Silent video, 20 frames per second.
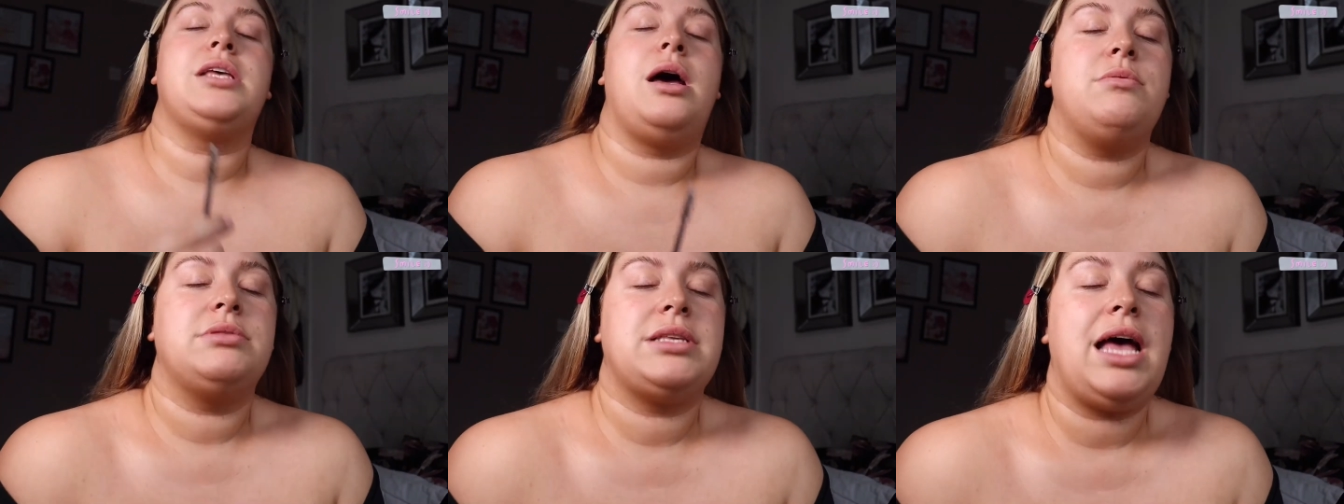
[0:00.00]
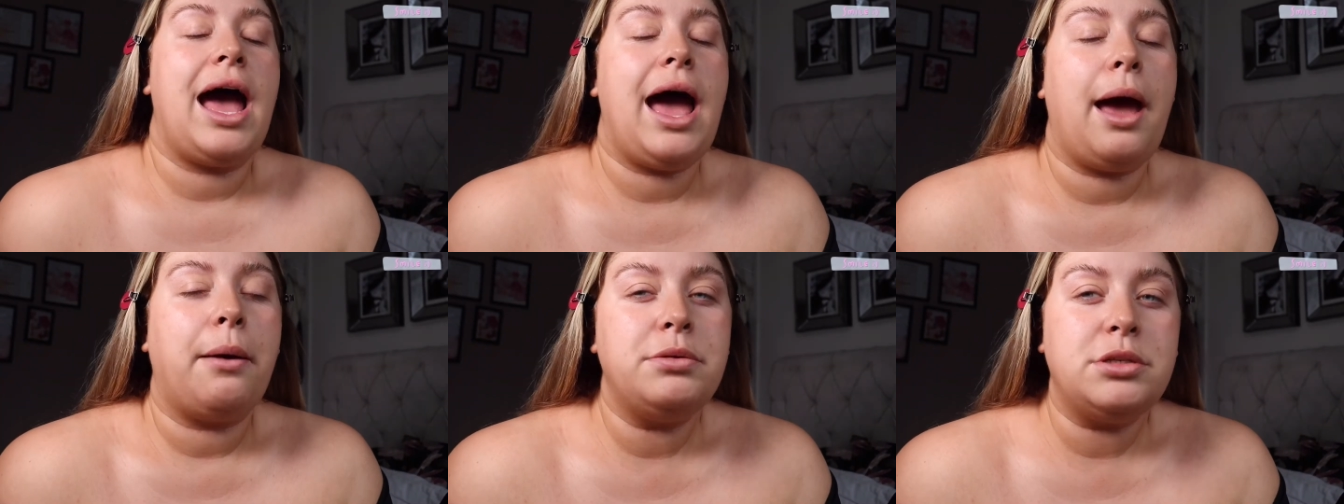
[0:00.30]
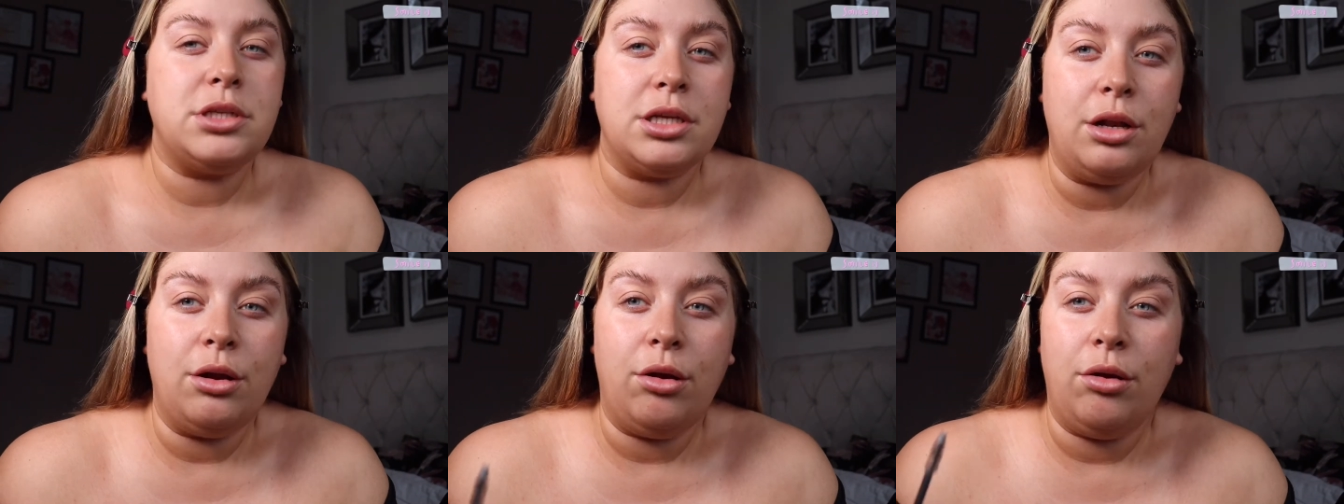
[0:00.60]
I was
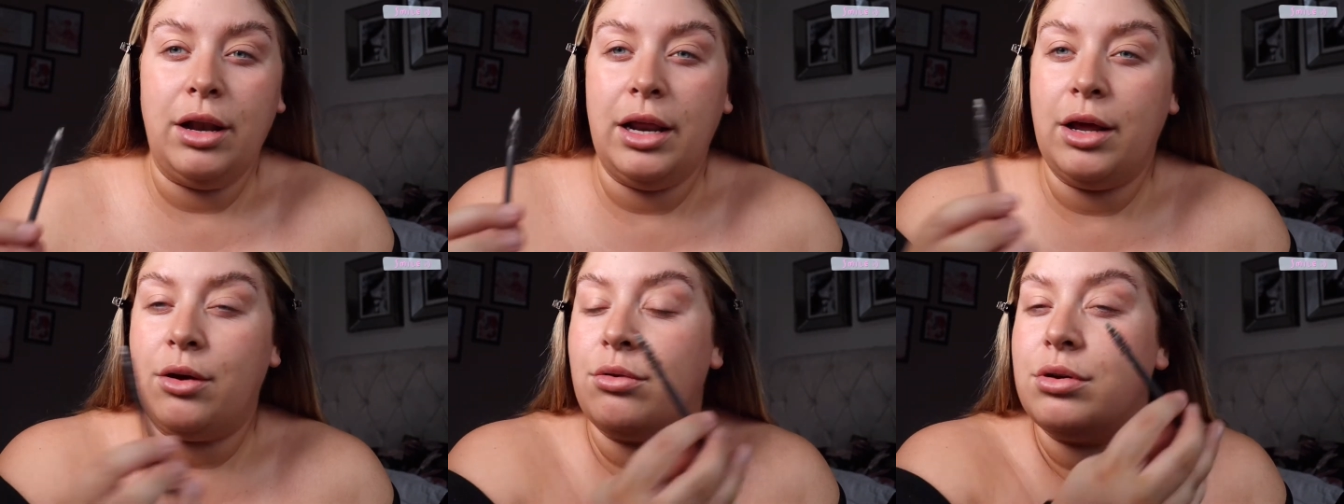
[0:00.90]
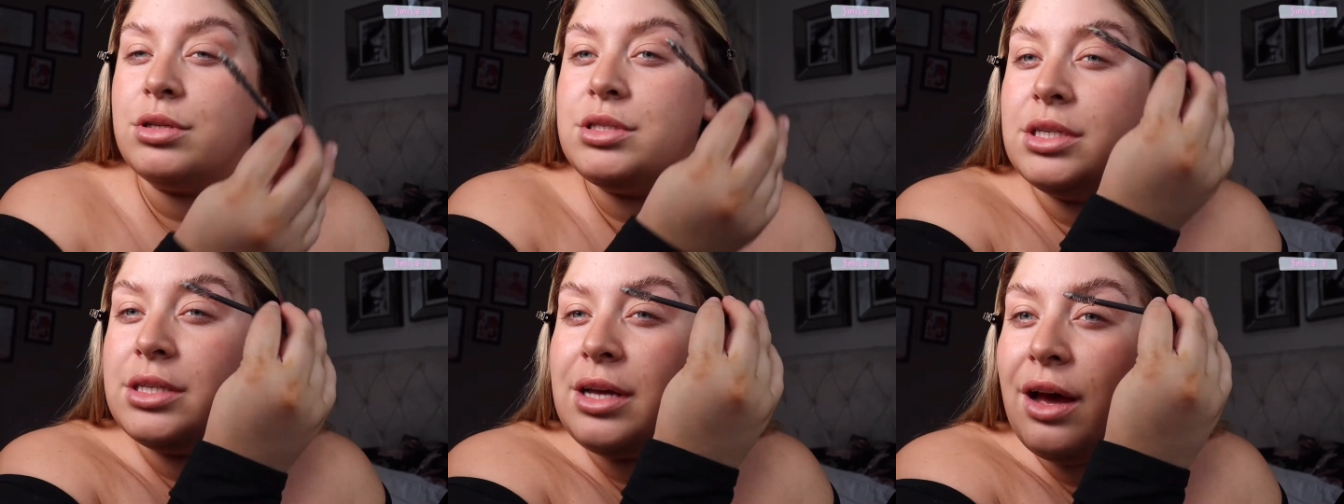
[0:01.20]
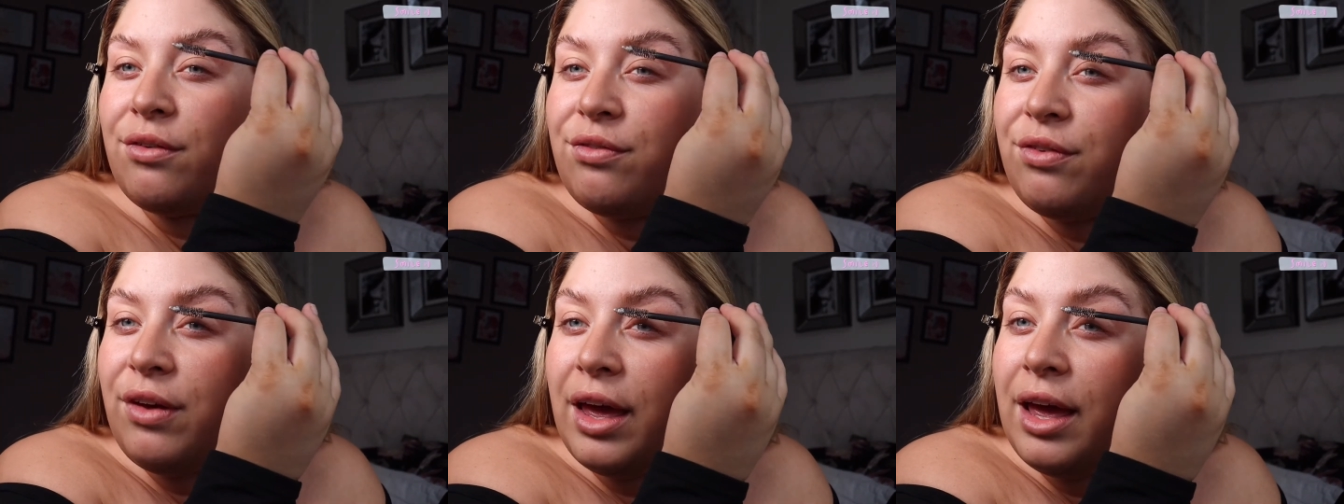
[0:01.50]
absolutely gutted
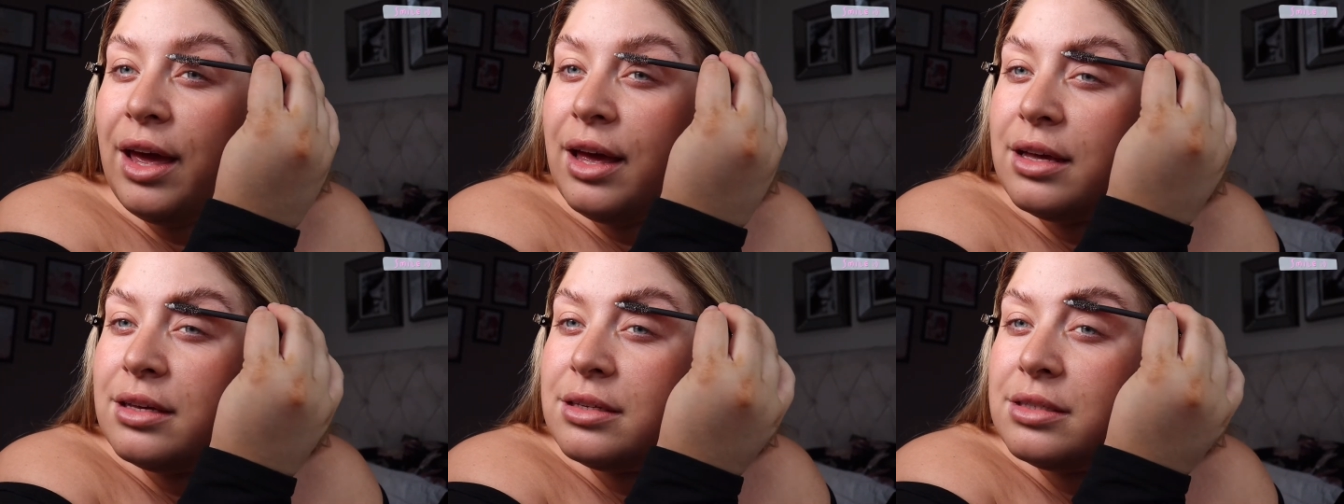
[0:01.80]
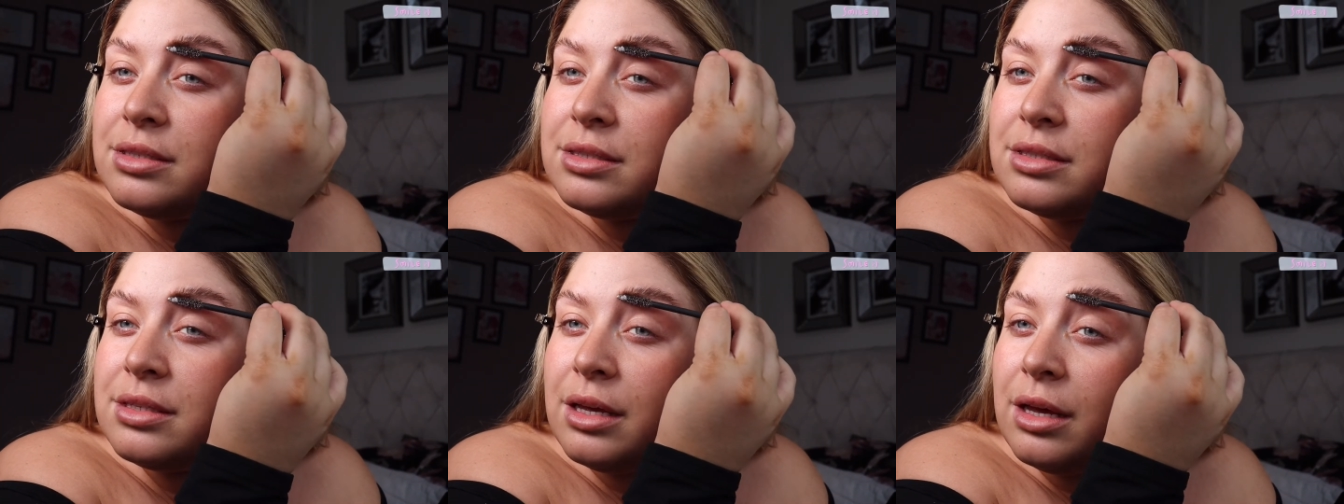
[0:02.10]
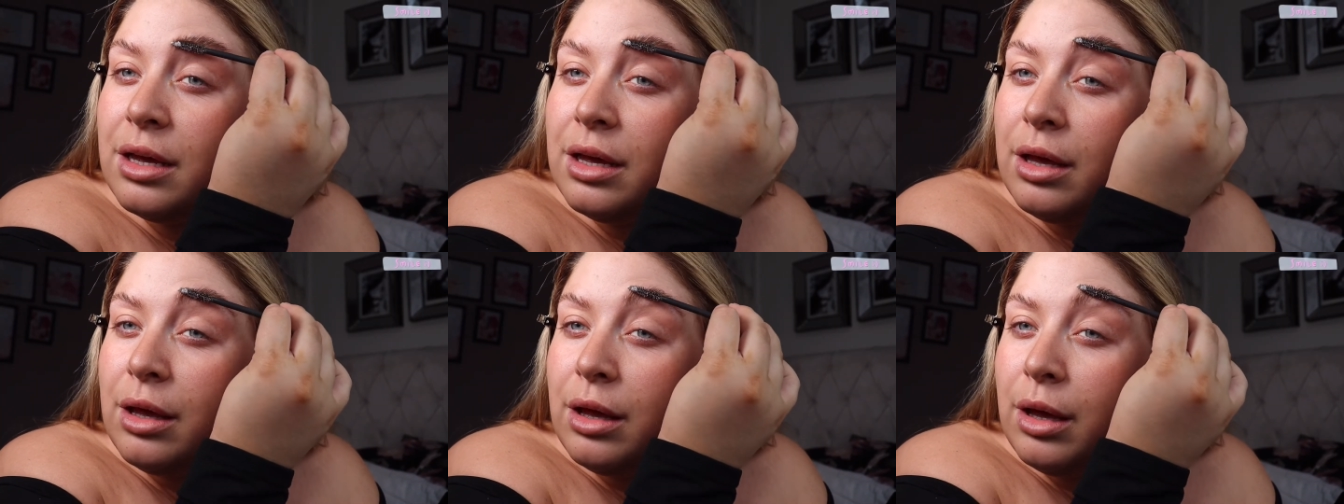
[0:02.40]
at first,
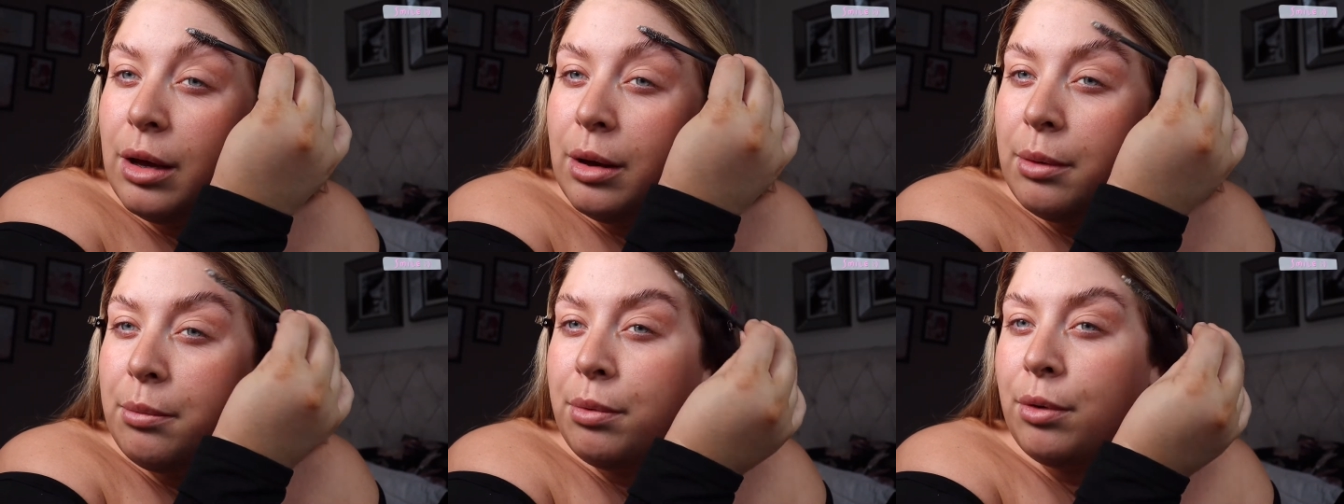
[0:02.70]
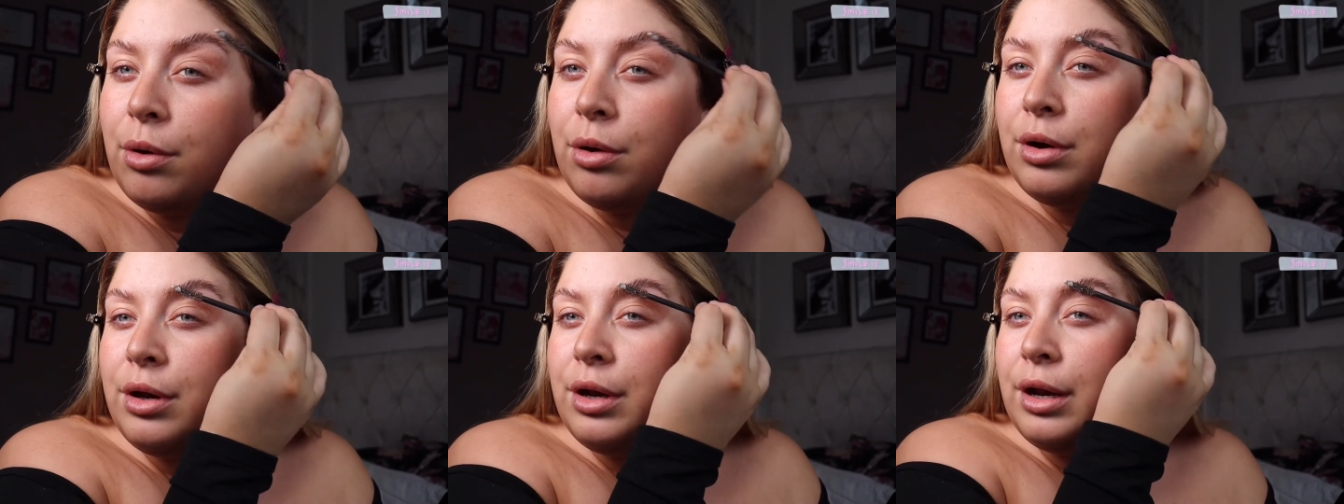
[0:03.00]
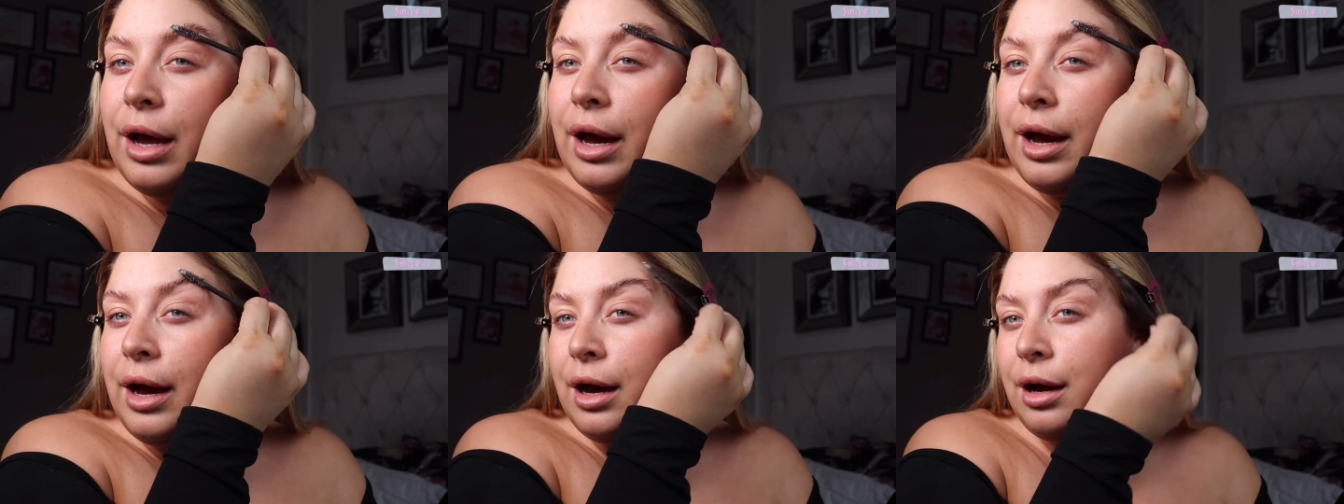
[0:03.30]
but
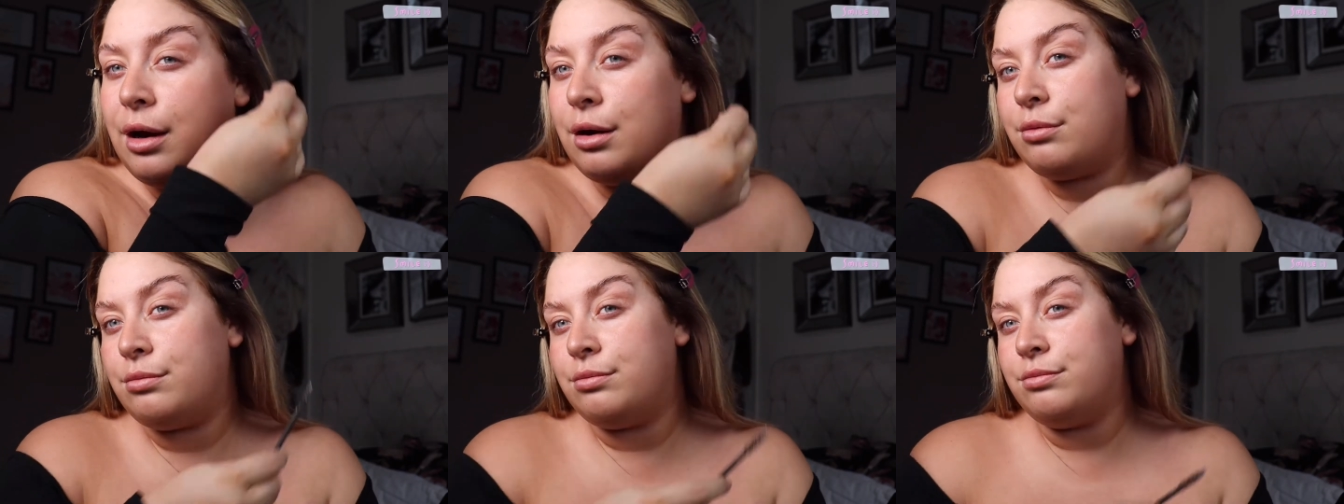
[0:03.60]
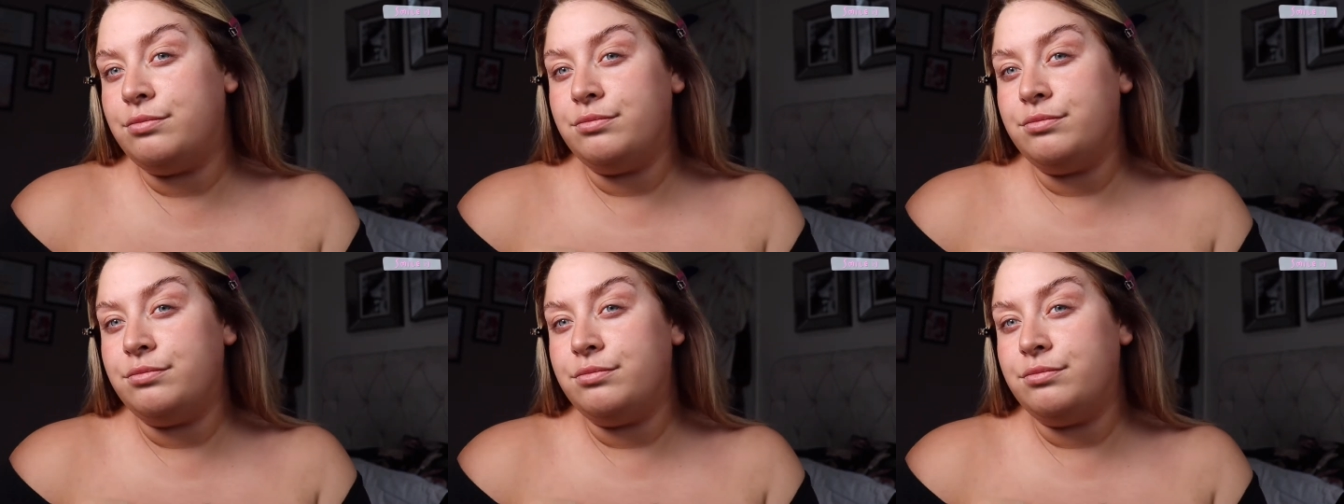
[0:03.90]
now